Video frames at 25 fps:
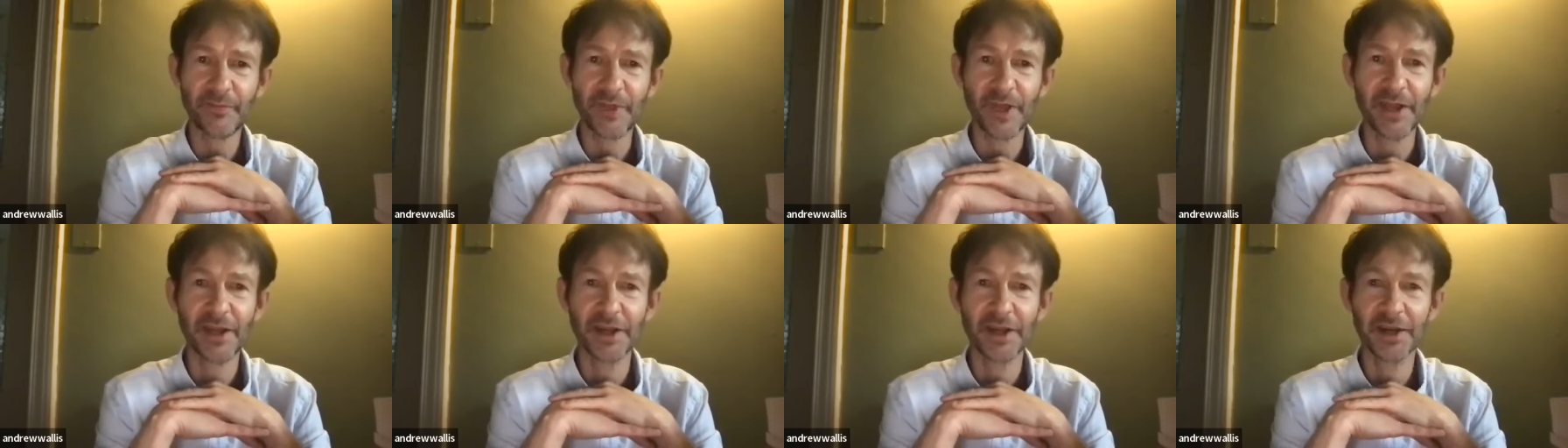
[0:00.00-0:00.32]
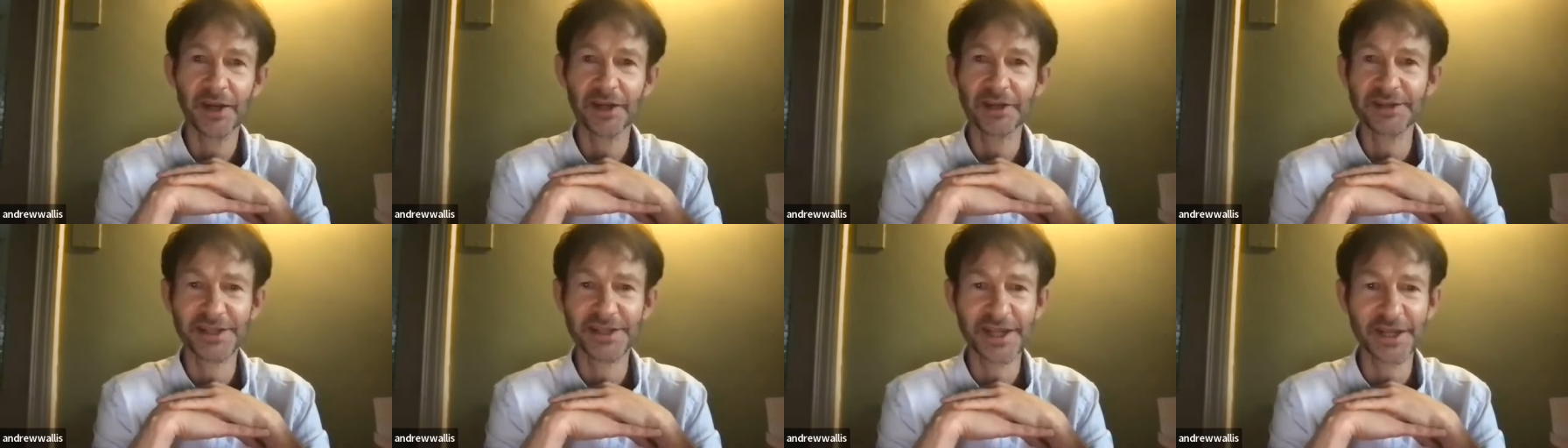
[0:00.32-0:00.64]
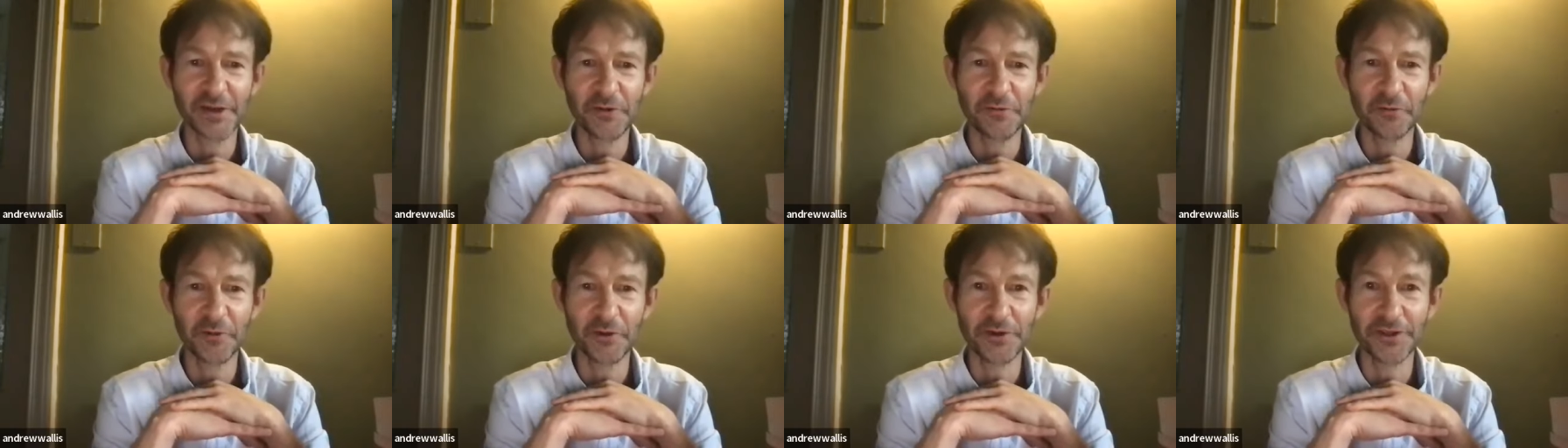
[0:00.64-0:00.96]
Does
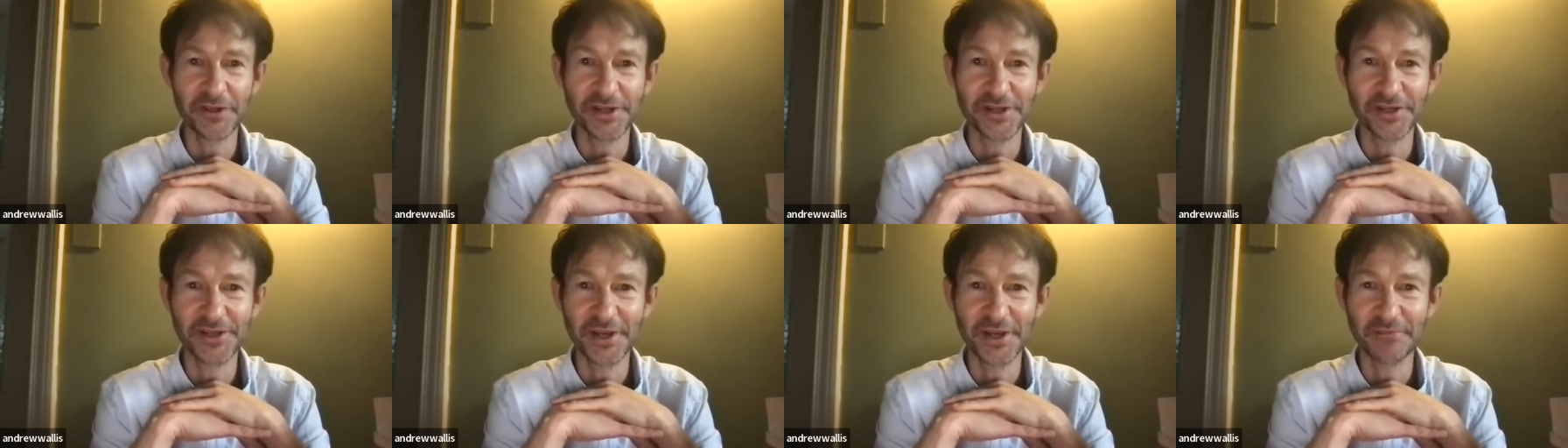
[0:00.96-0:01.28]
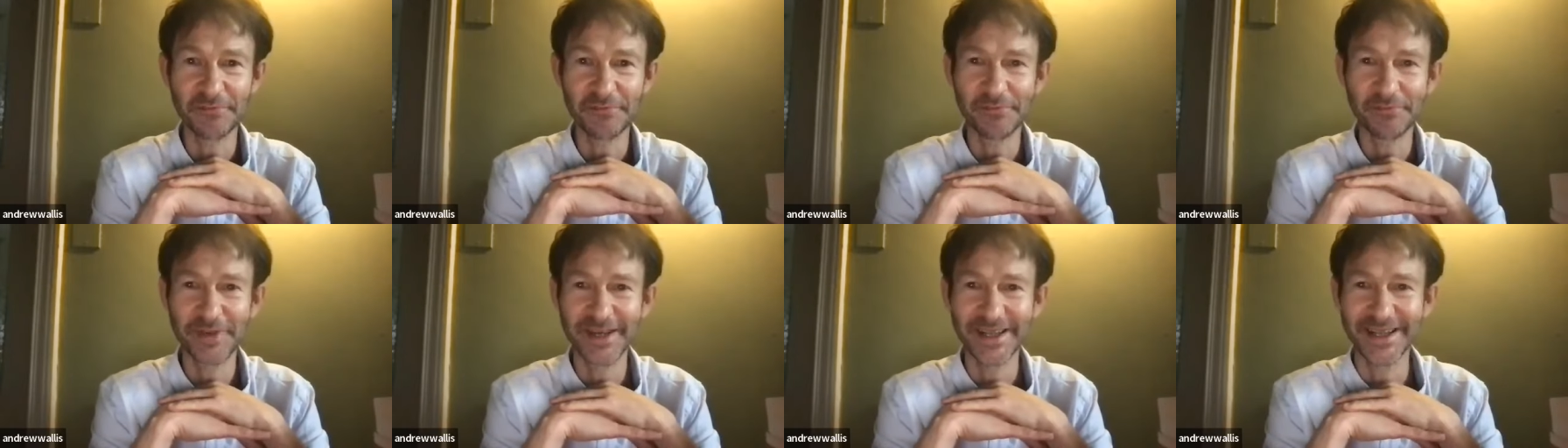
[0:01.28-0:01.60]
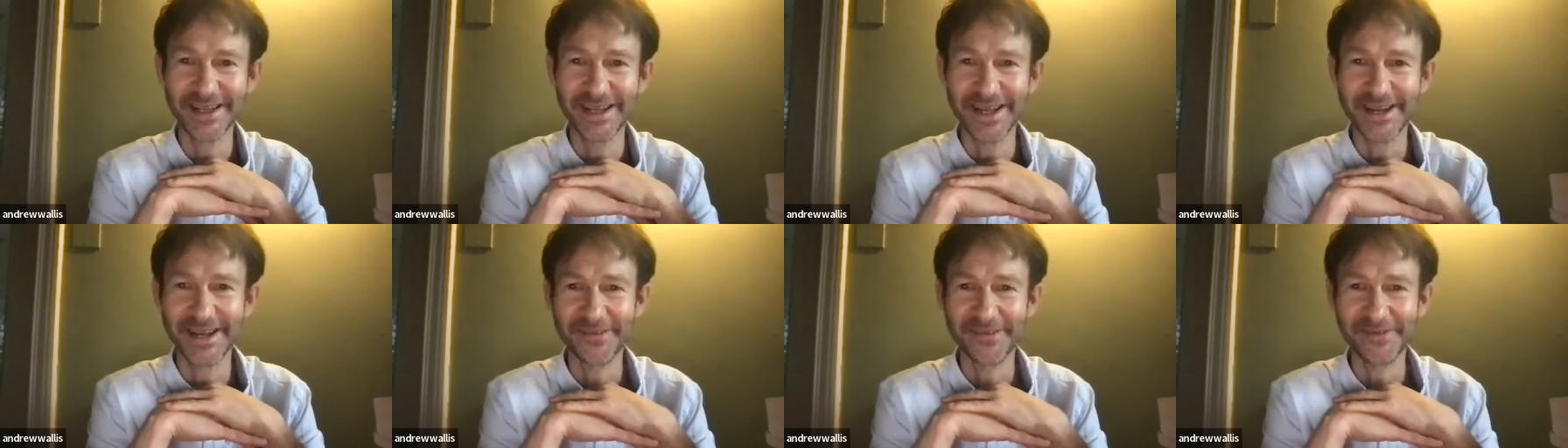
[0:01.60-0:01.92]
anyone want to jump in
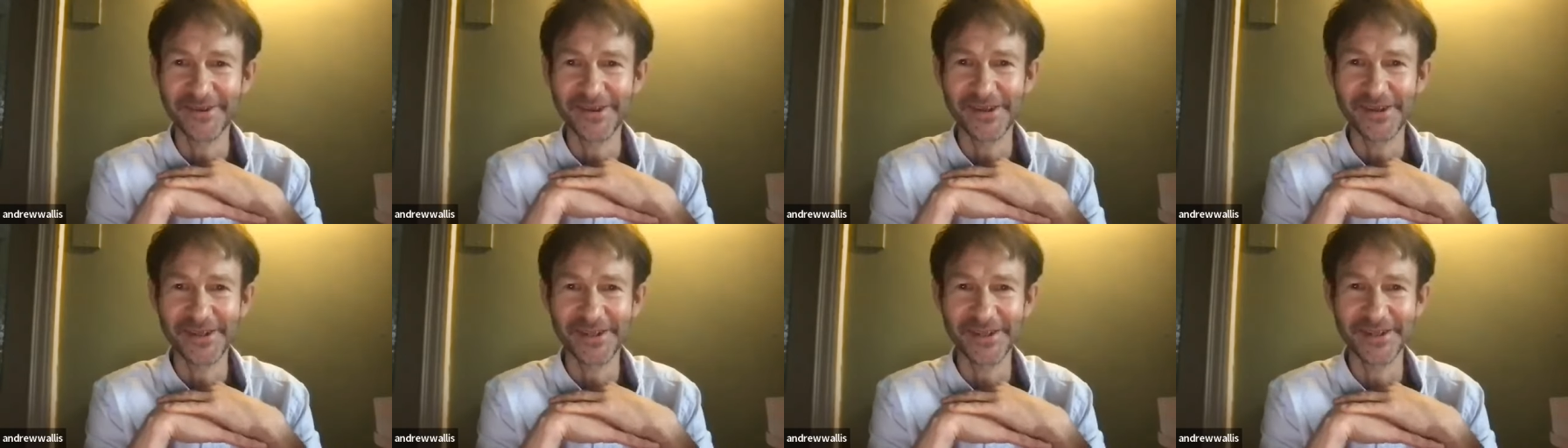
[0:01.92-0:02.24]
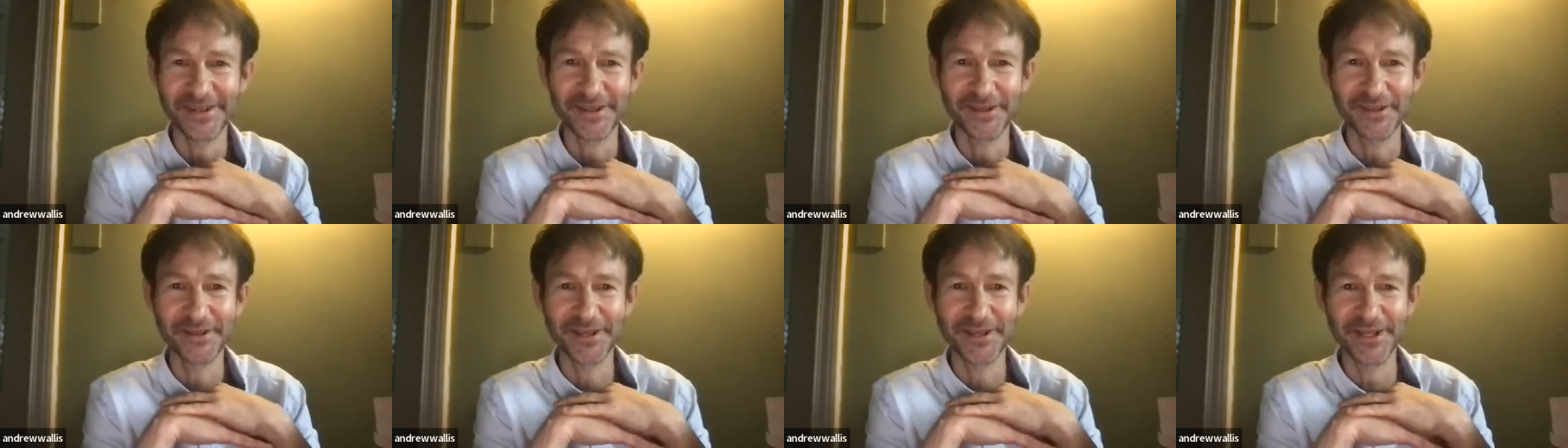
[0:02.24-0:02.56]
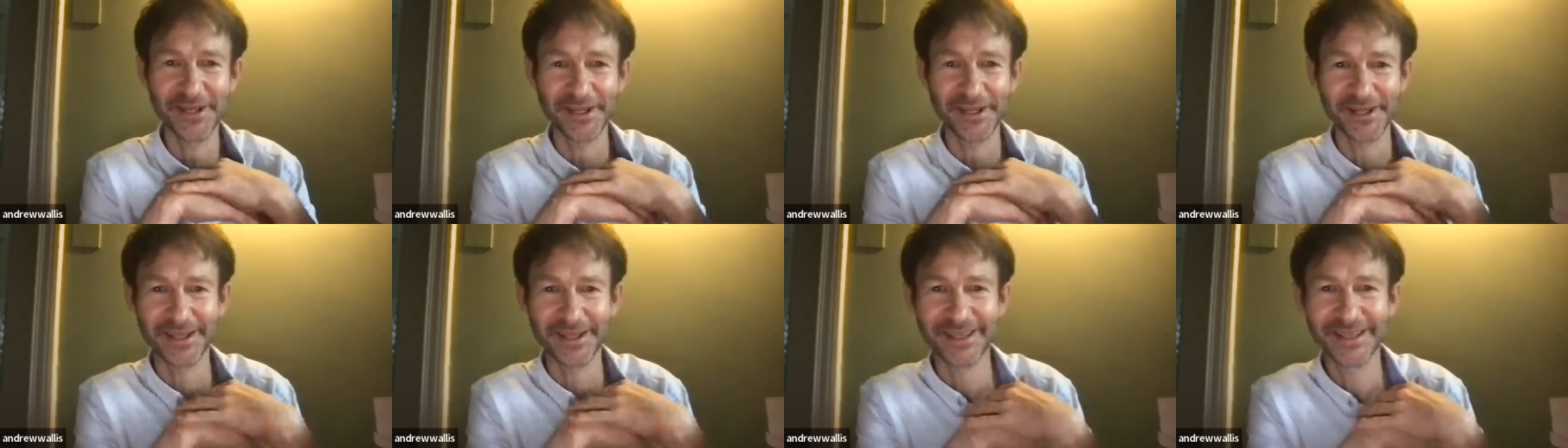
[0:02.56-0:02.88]
there first? And good
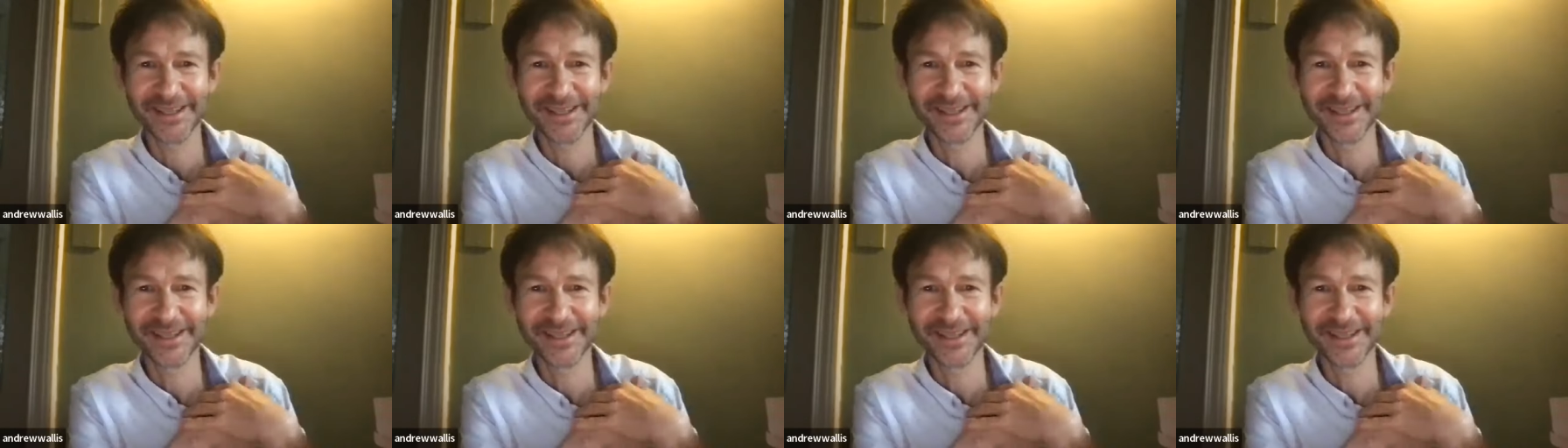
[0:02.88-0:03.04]
luck.